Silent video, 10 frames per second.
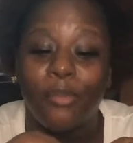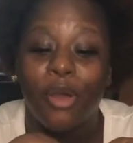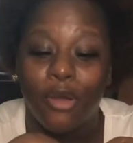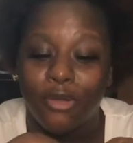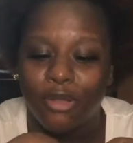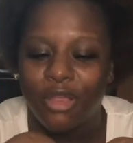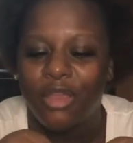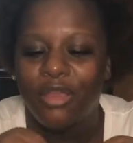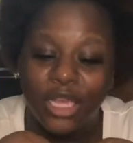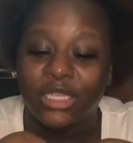I'm
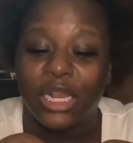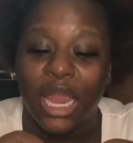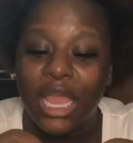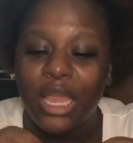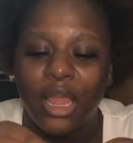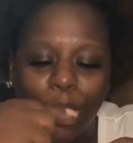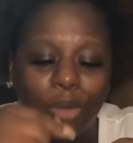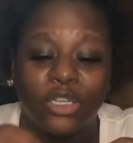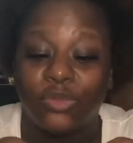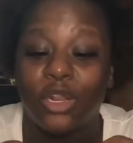hungry. It's late
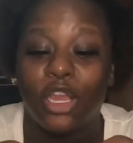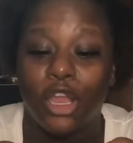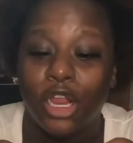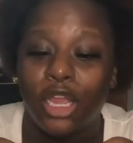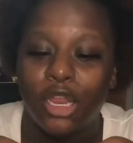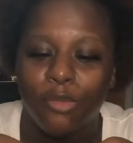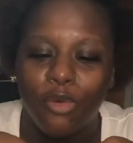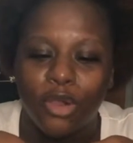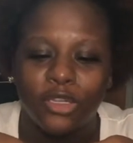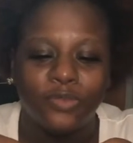or it's really early in the
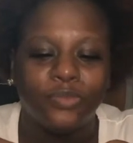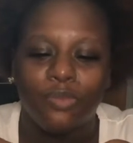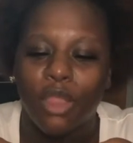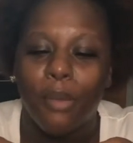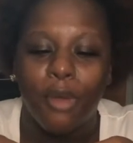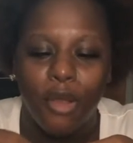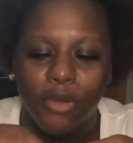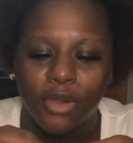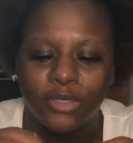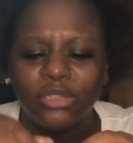morning. I'm
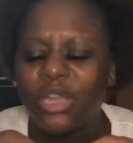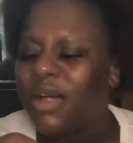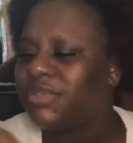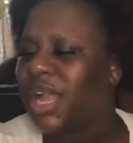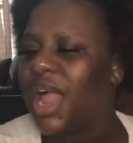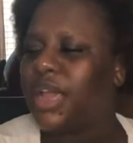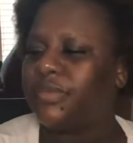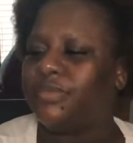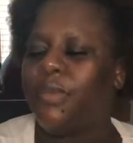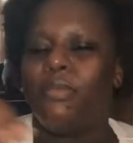hungry. So I was
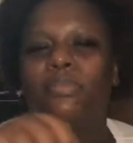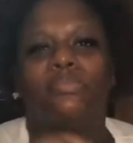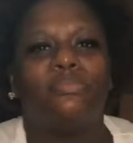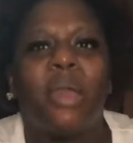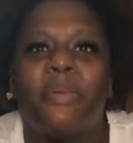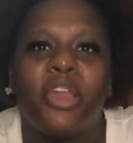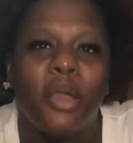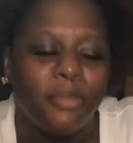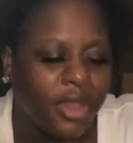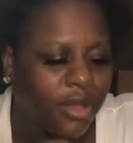like, maybe he
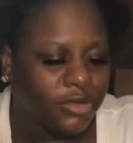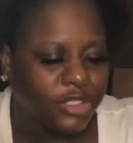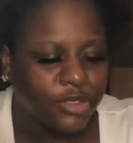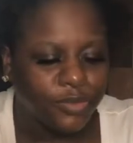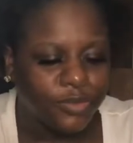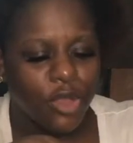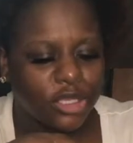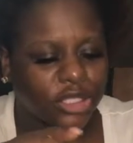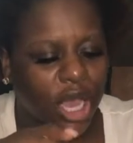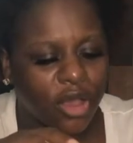going to be hungry too.
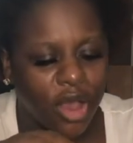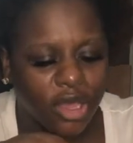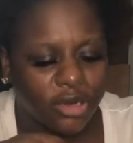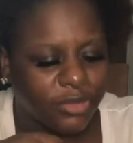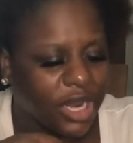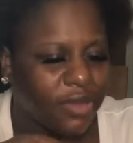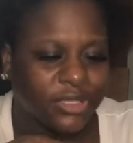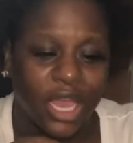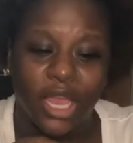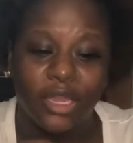So I called him and I was
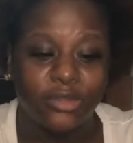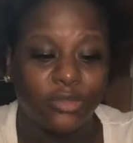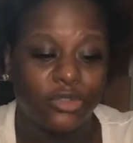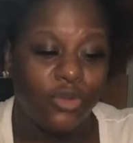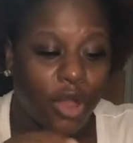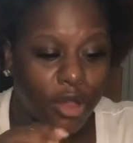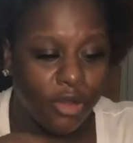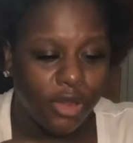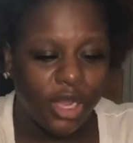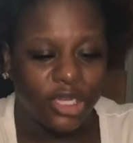like, you
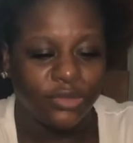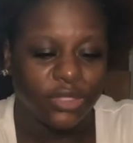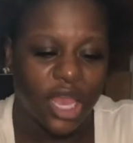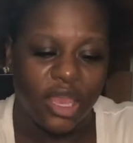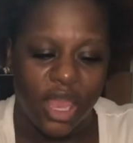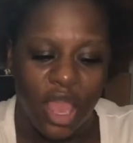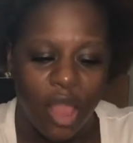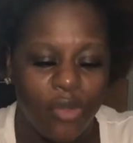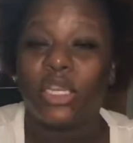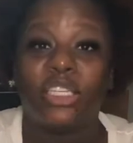hungry? And he was like,
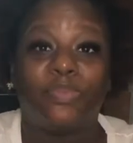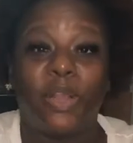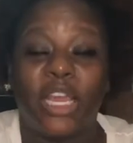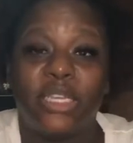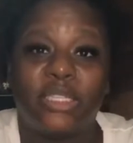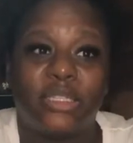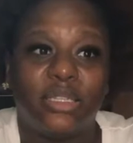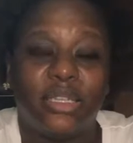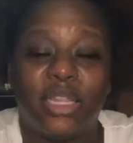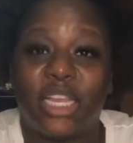yeah. This place
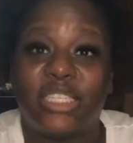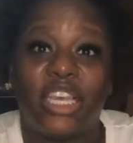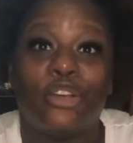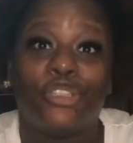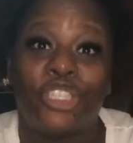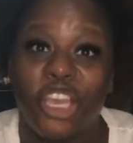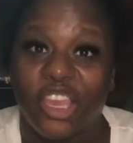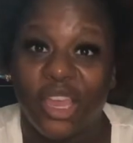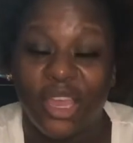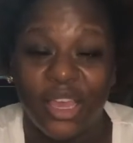that sell
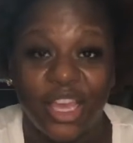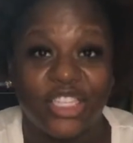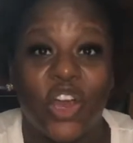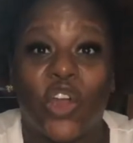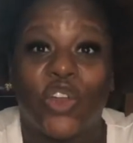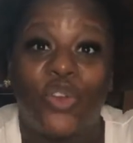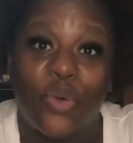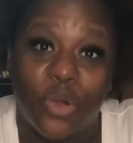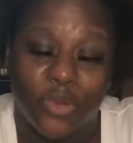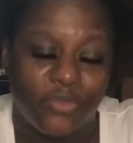chicken. It's called The
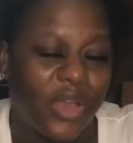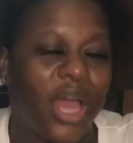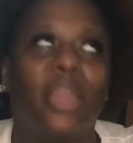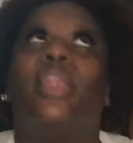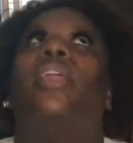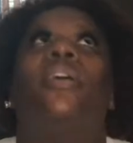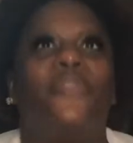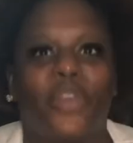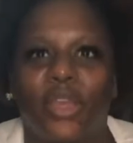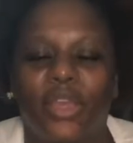Dwarf. I love
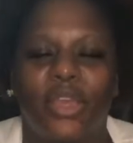it.